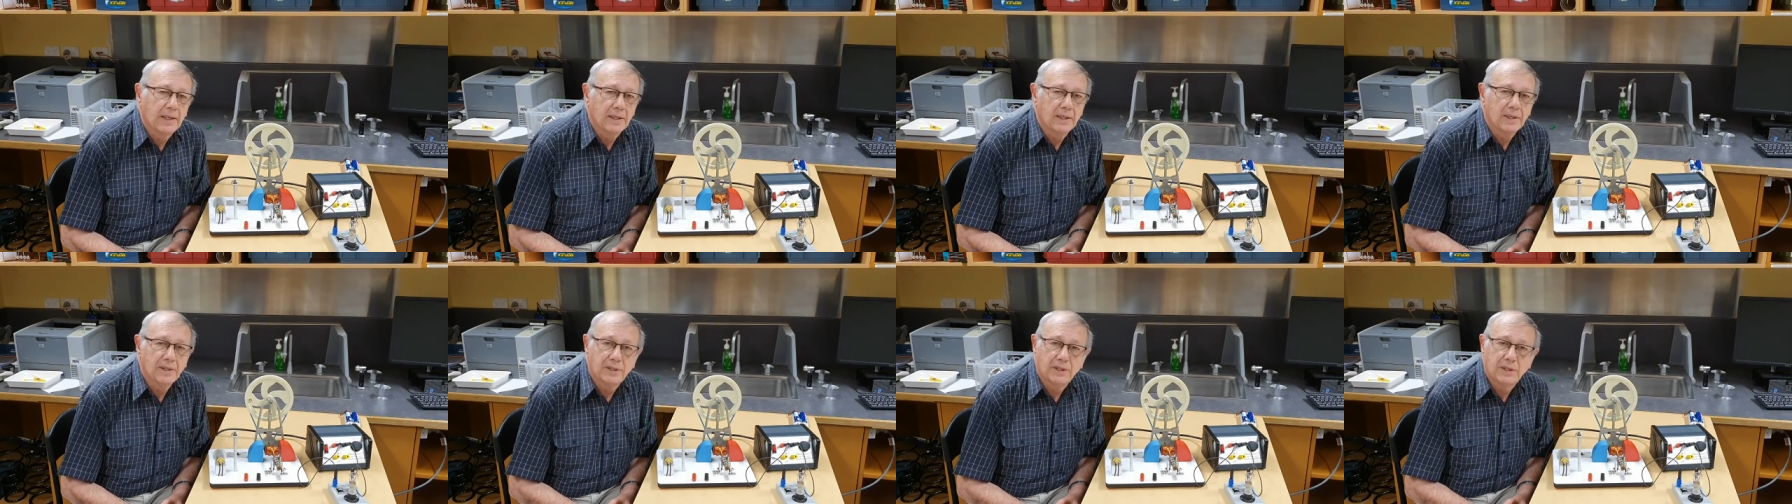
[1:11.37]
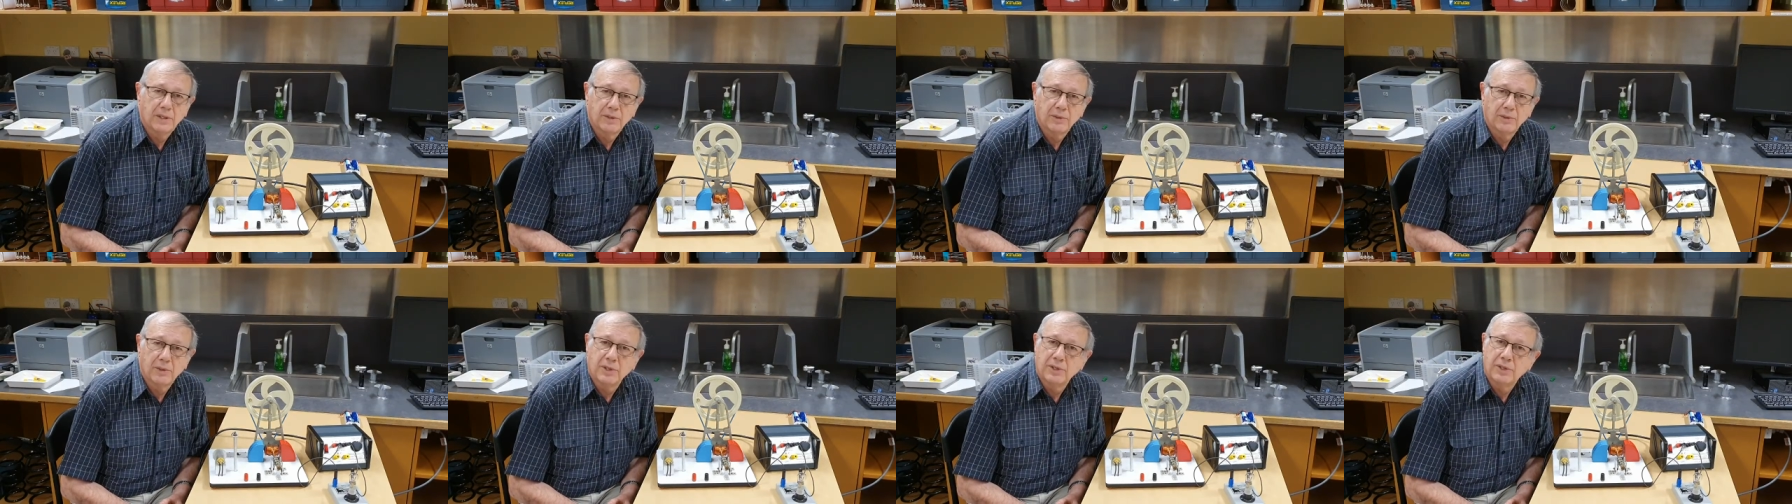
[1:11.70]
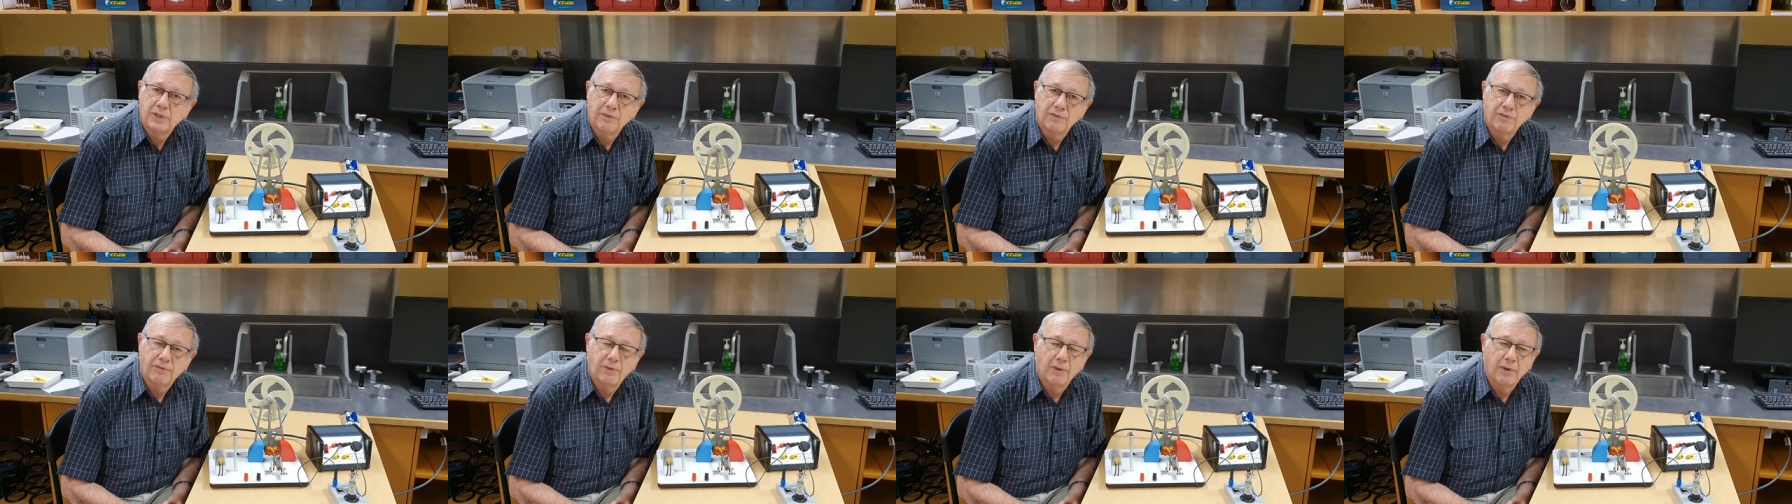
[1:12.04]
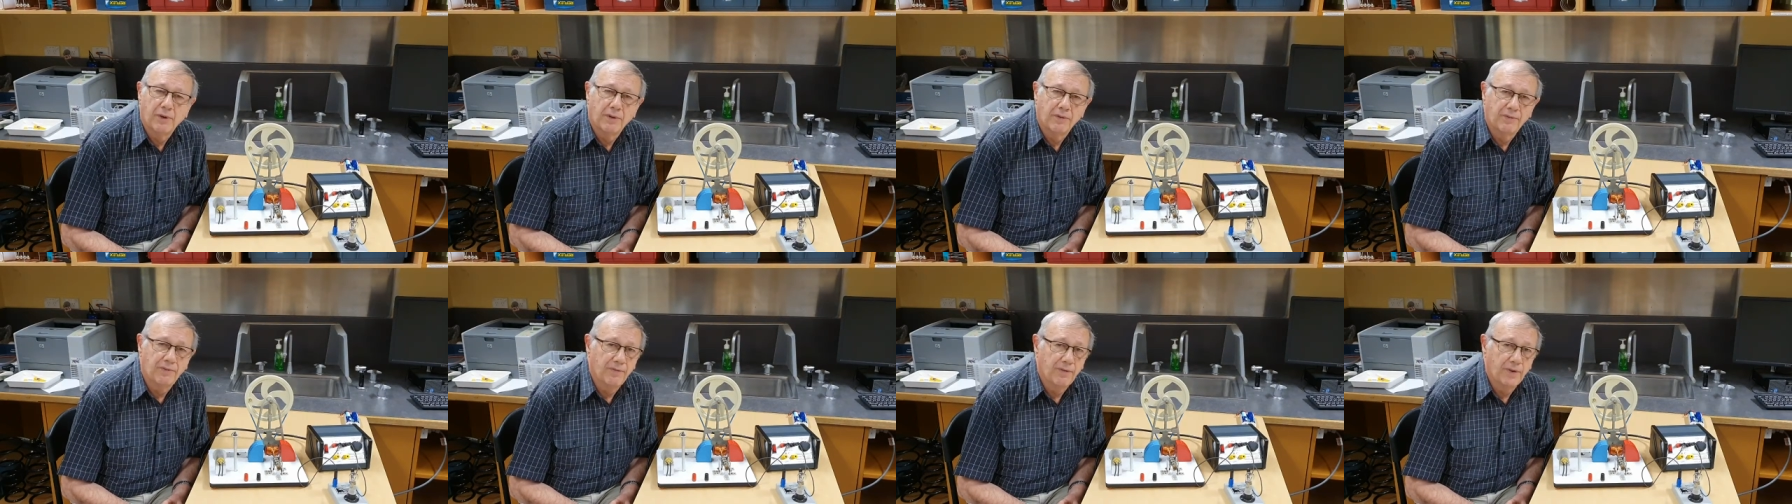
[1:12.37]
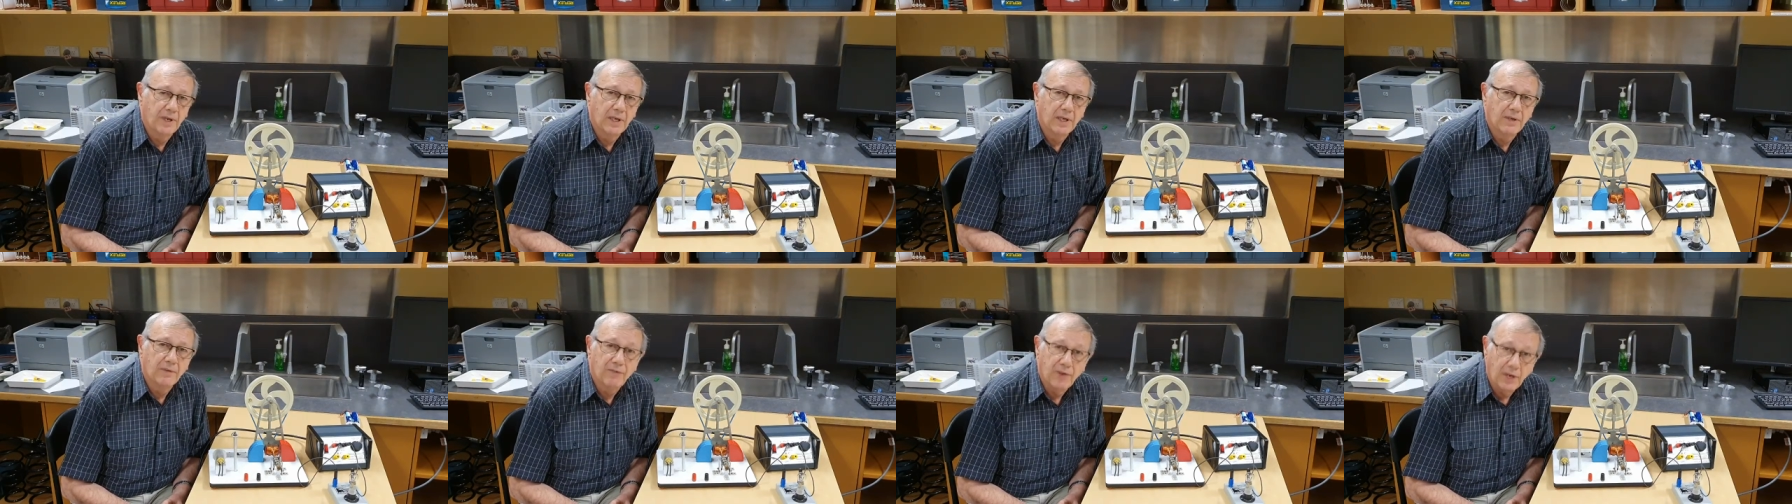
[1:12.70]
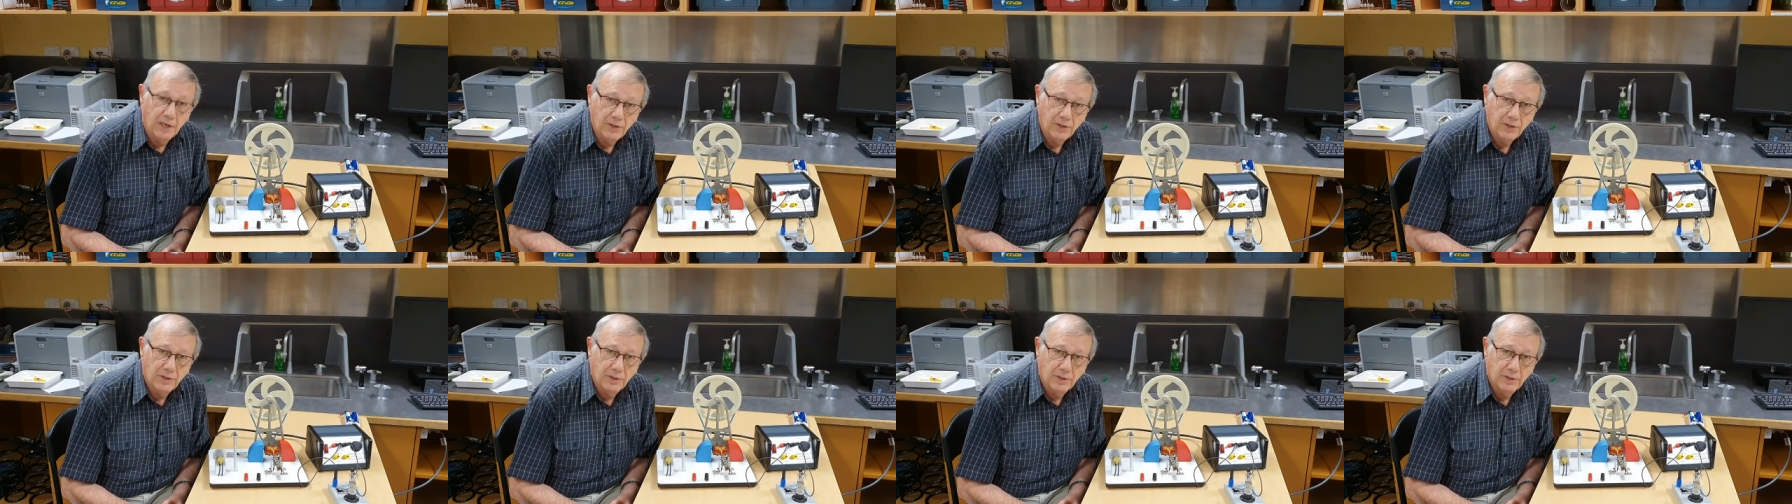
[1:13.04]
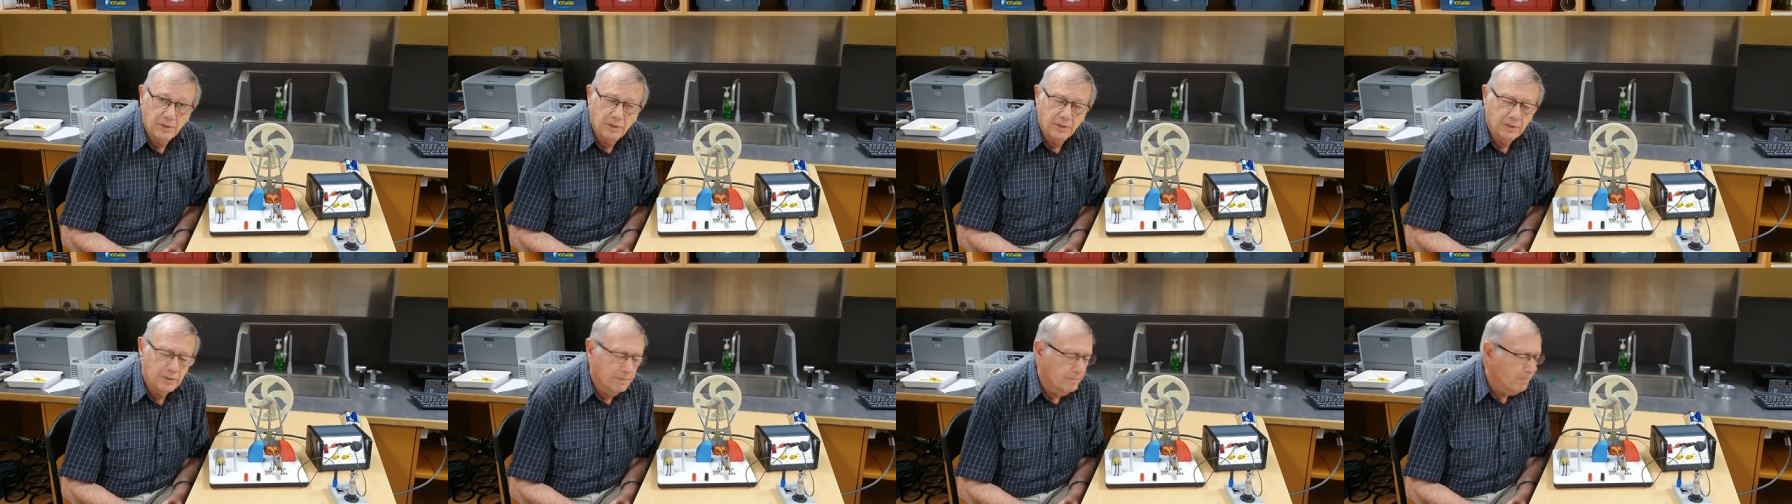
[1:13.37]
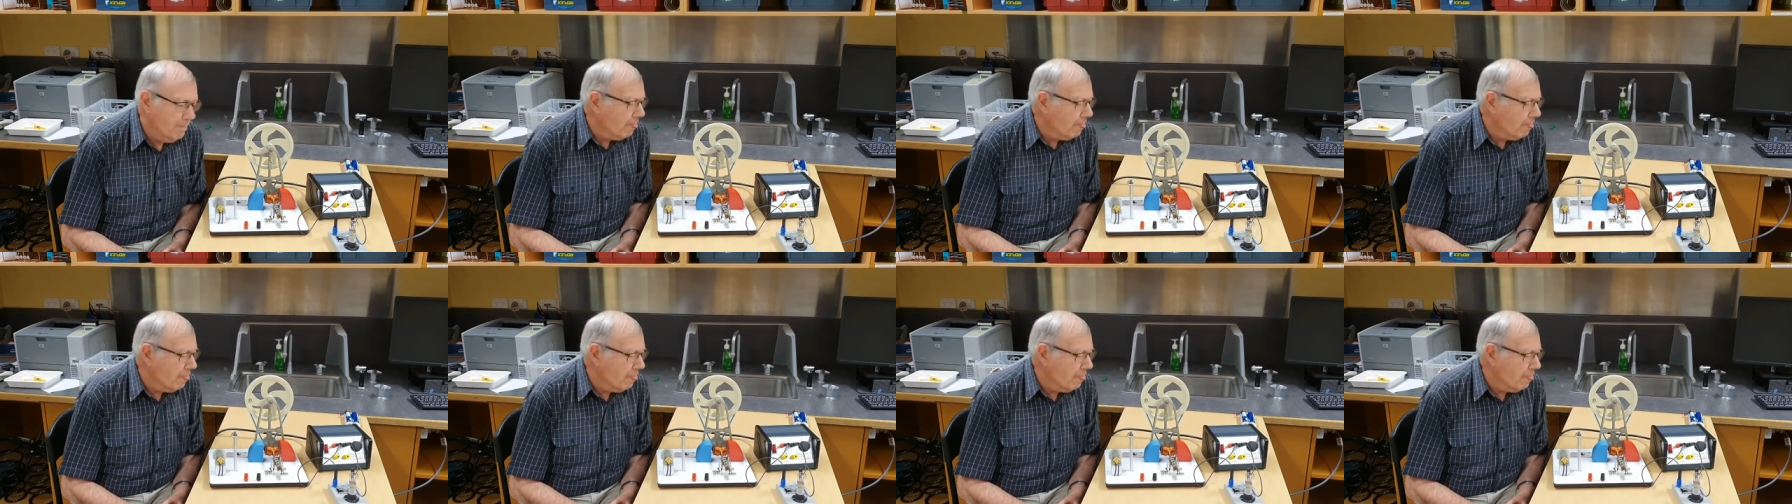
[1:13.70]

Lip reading: a series of inventions.